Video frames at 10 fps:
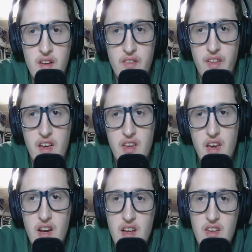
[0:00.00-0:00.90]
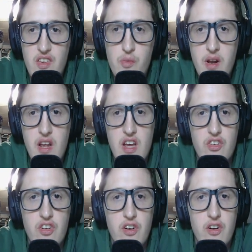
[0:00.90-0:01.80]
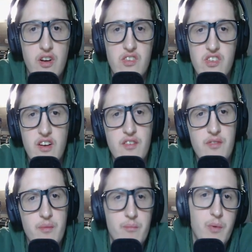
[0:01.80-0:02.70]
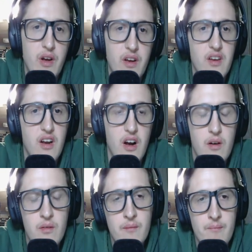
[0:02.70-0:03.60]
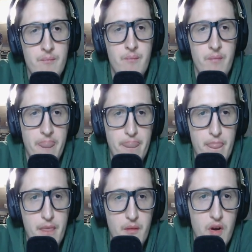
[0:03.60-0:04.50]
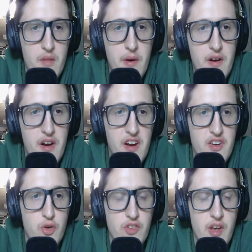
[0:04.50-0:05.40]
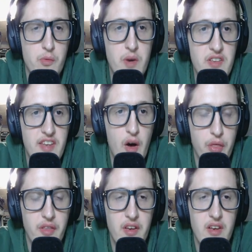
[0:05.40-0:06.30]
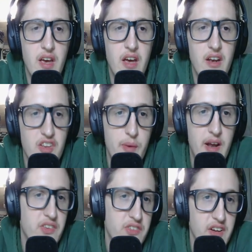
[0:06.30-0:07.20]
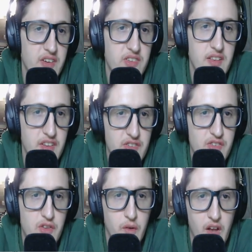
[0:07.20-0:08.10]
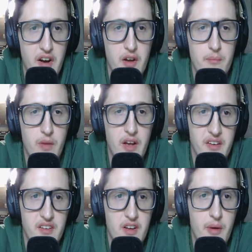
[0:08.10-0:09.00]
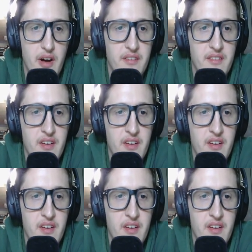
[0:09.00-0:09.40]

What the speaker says: like he's been injured and stuff, but one of the better hitting shortstops when he's healthy, and he's batting 6, and this is their lineup. Like, come on.